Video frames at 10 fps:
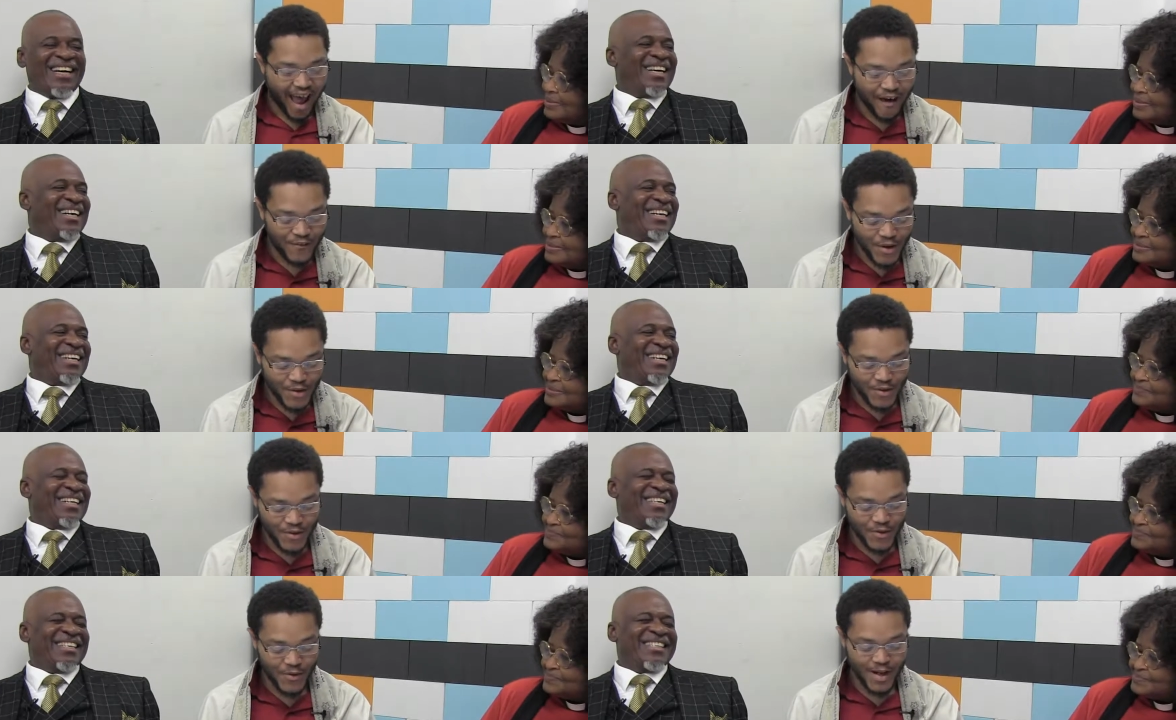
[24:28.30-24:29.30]
Speaker 1: Have
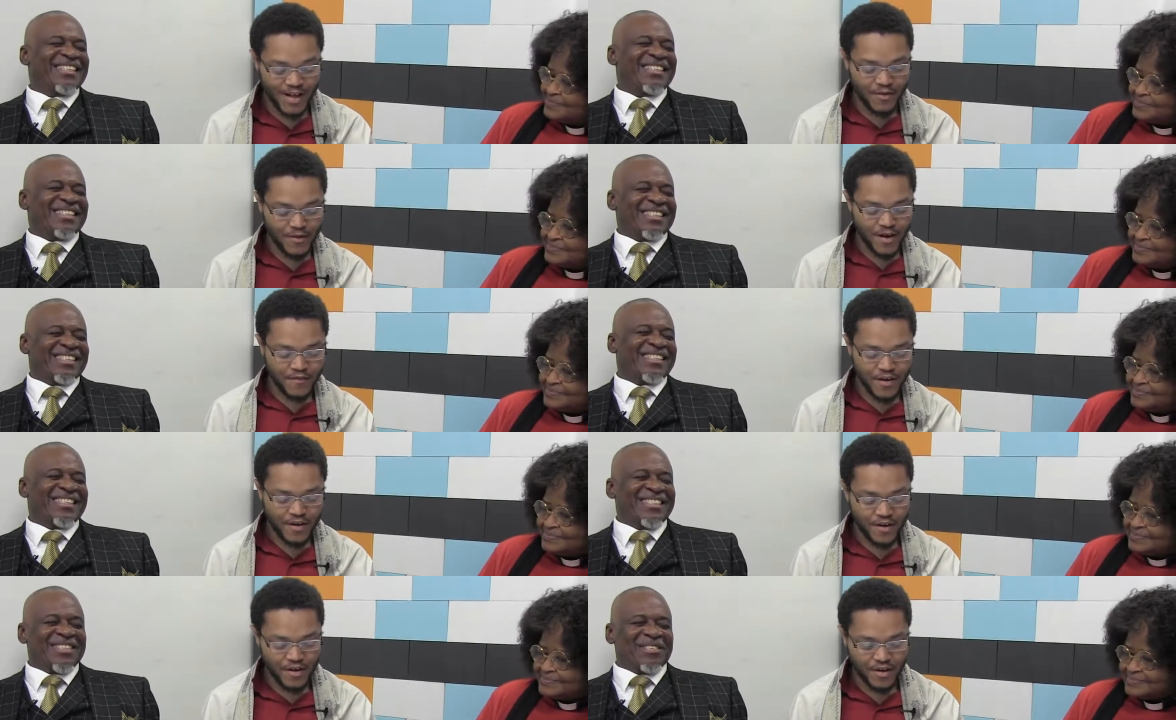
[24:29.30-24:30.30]
you any
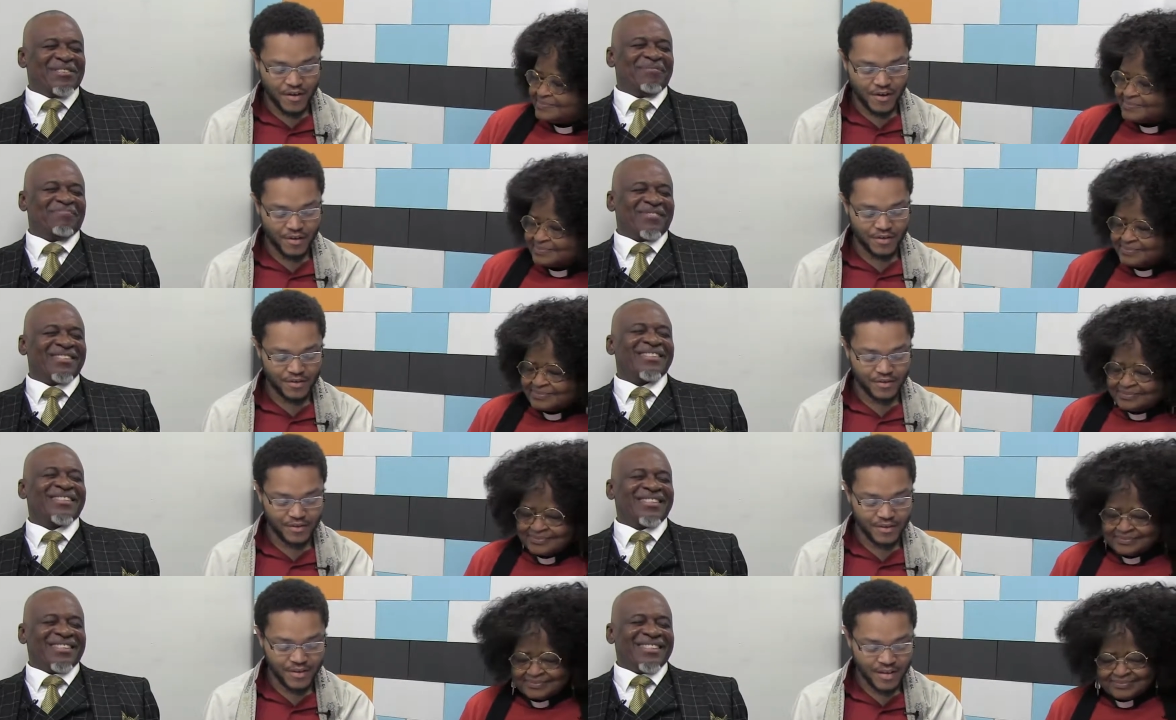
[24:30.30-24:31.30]

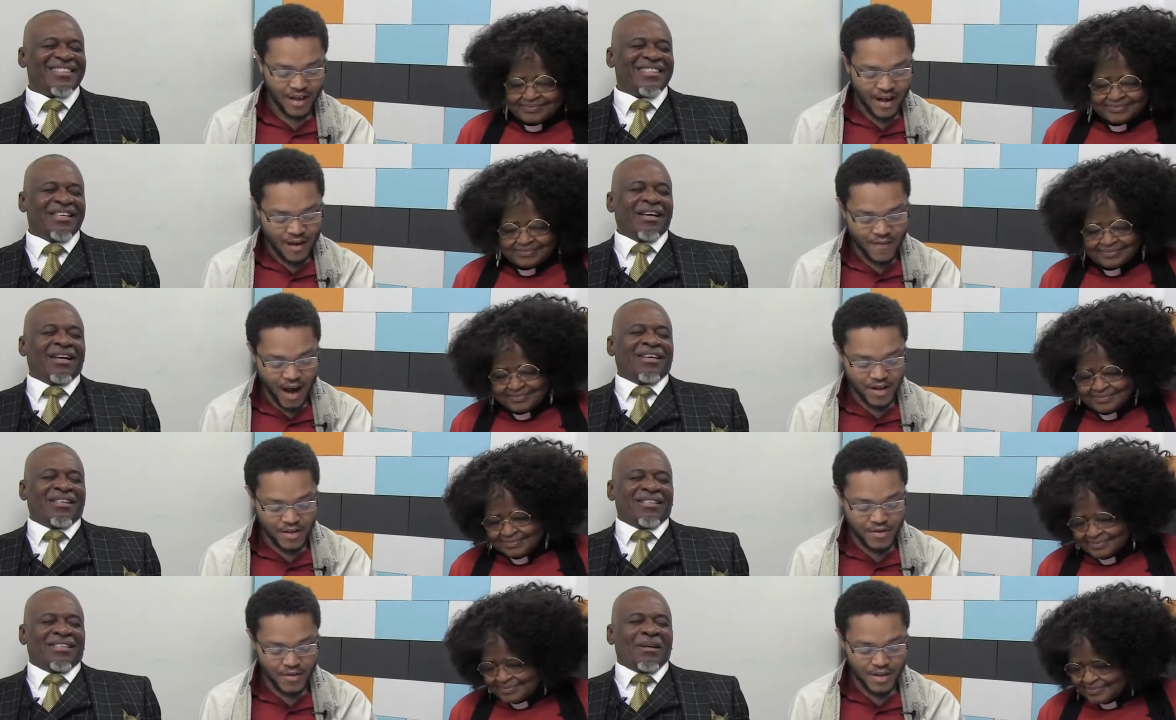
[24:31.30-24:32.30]
rivers mm. that you